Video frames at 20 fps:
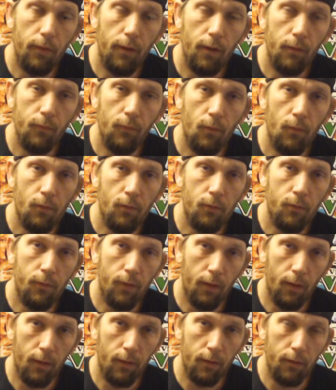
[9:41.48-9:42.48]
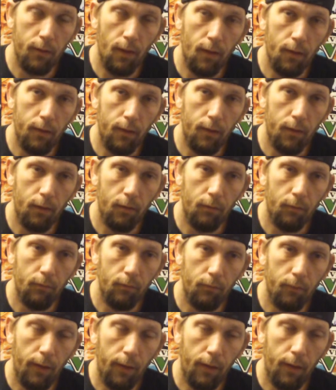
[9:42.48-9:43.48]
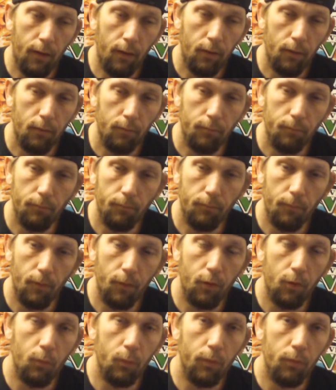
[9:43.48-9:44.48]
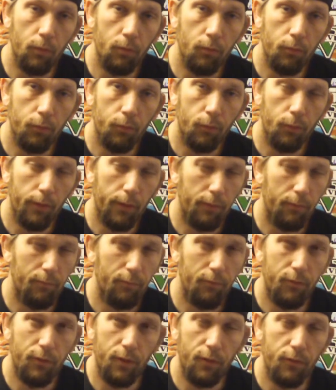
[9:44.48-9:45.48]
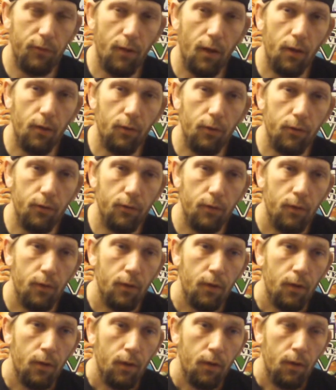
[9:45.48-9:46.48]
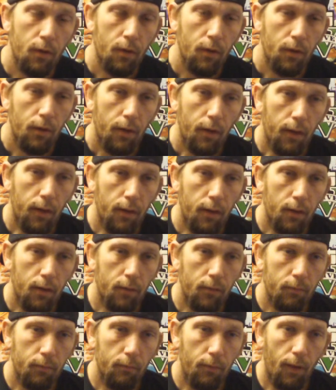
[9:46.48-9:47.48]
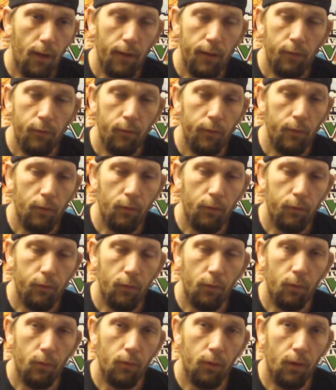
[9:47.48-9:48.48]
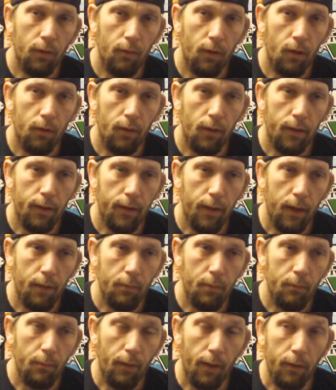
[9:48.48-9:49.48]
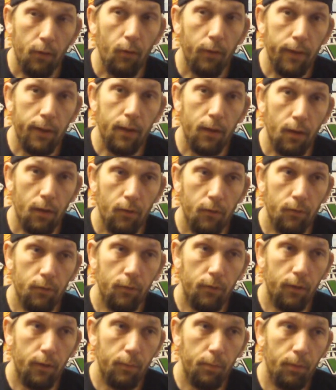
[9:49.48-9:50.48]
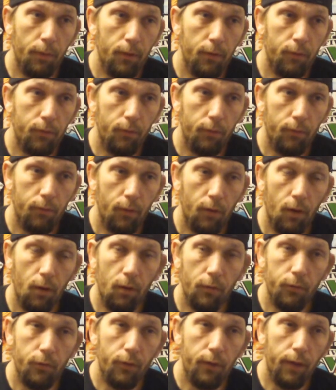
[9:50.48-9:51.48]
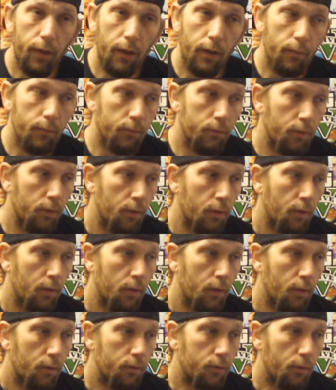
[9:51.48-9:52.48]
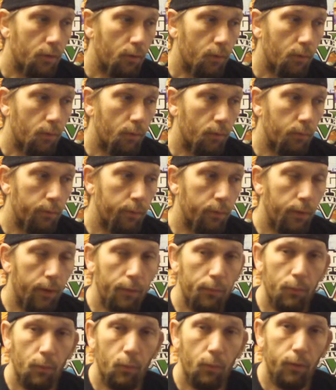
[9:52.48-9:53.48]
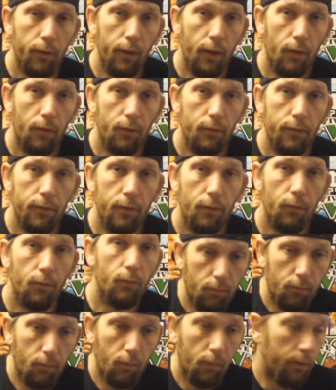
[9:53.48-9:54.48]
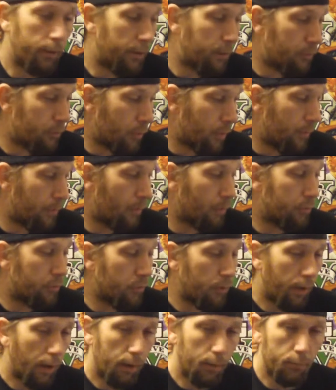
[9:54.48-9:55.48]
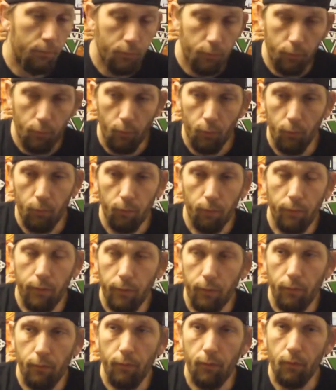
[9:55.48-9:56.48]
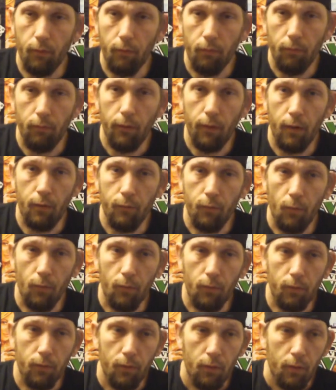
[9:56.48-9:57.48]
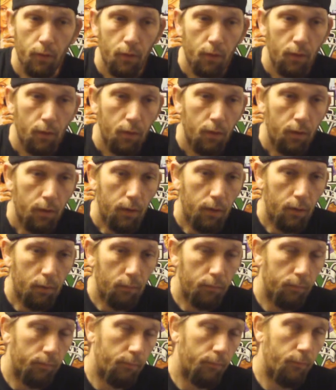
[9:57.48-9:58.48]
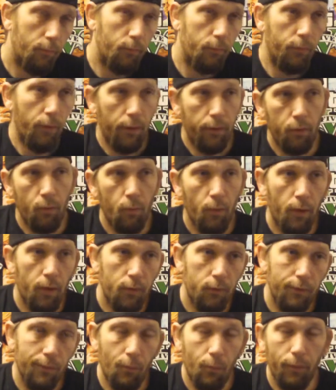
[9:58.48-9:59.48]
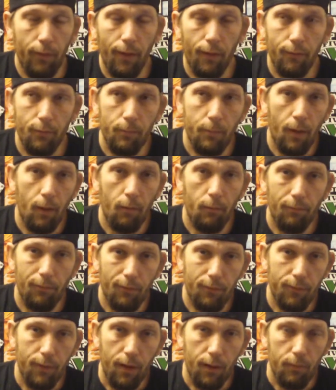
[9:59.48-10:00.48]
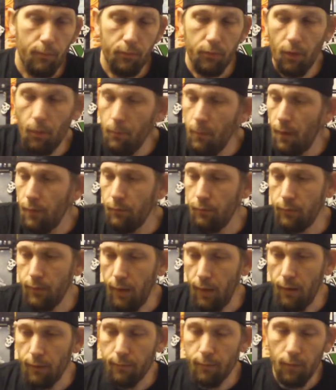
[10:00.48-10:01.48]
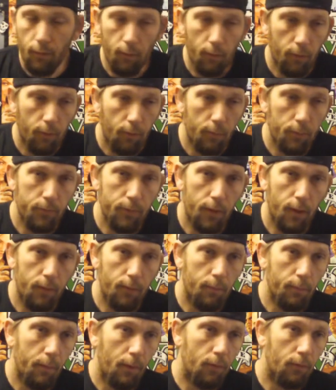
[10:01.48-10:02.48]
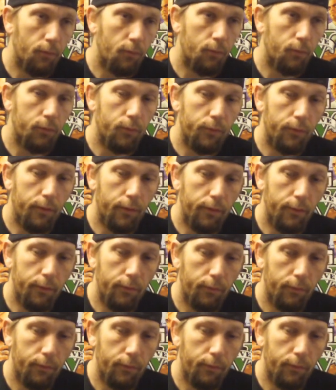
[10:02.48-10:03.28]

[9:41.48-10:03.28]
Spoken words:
headphones that I'd gotten at a Goodwill for like $6. And I really don't do a whole lot of online gaming, but I know he does because he plays the Call of Duty games. So we were able to work out a deal where he traded me those two games for the headphones. And value-wise, they work out to about the same. So I'm not sad or upset about losing the